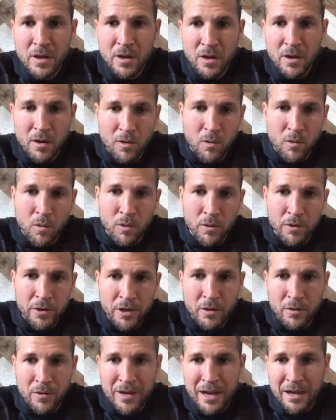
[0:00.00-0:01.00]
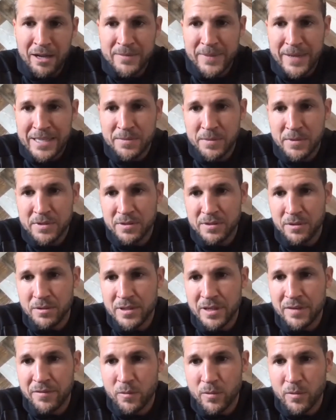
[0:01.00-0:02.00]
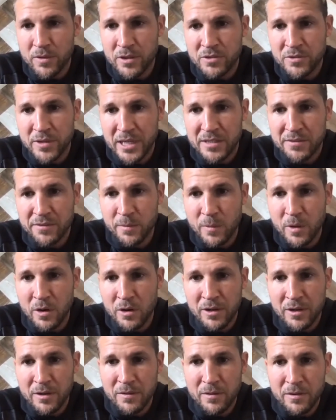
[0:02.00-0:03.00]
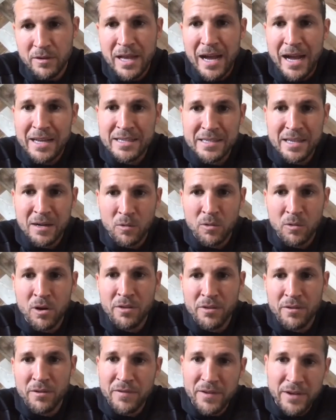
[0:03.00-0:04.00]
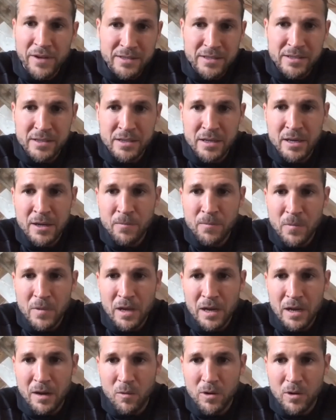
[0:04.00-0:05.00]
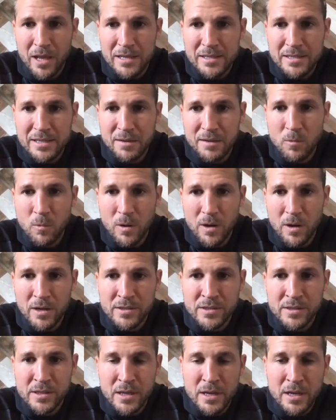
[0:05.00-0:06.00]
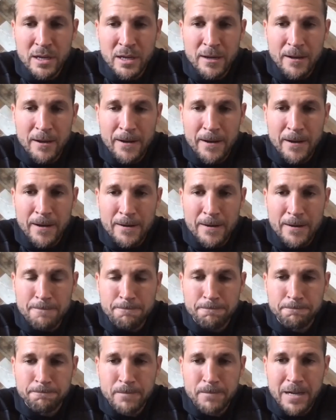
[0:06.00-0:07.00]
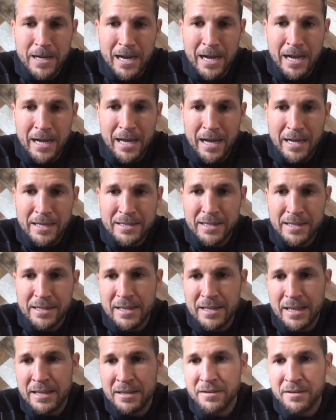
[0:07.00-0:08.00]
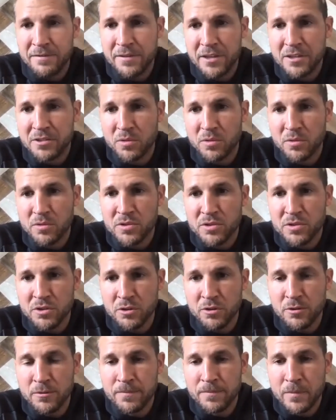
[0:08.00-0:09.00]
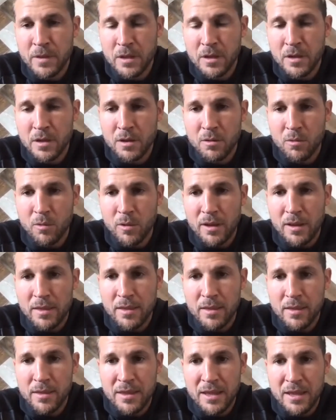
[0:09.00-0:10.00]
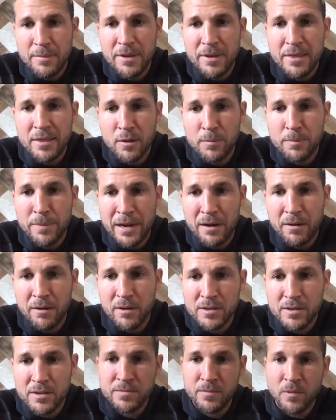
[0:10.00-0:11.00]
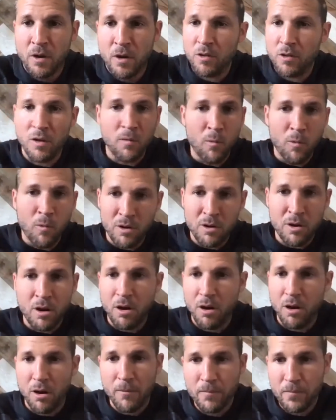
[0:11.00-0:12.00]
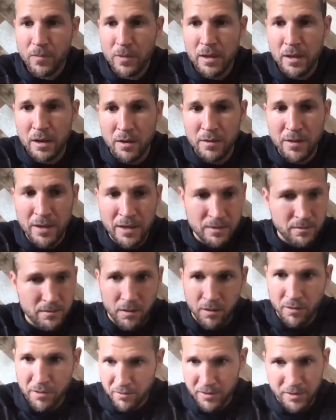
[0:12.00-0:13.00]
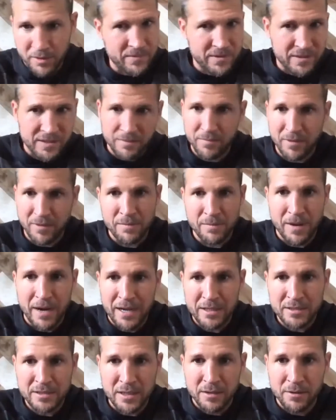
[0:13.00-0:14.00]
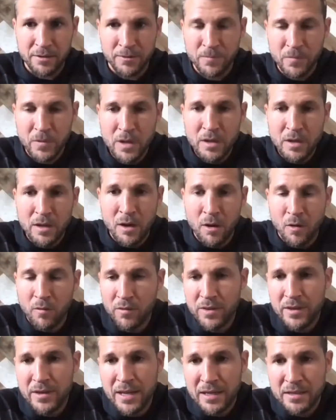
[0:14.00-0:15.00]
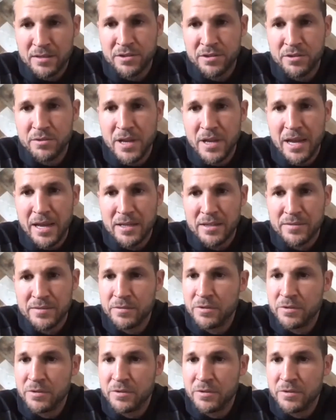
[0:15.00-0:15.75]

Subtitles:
or, in college basketball, it's a little different with the transfer market, guys that were on the fence, what I did was I did an individual Zoom with them and their parents all on one call. They all 3 of them sitting right by each other over the next 2 days,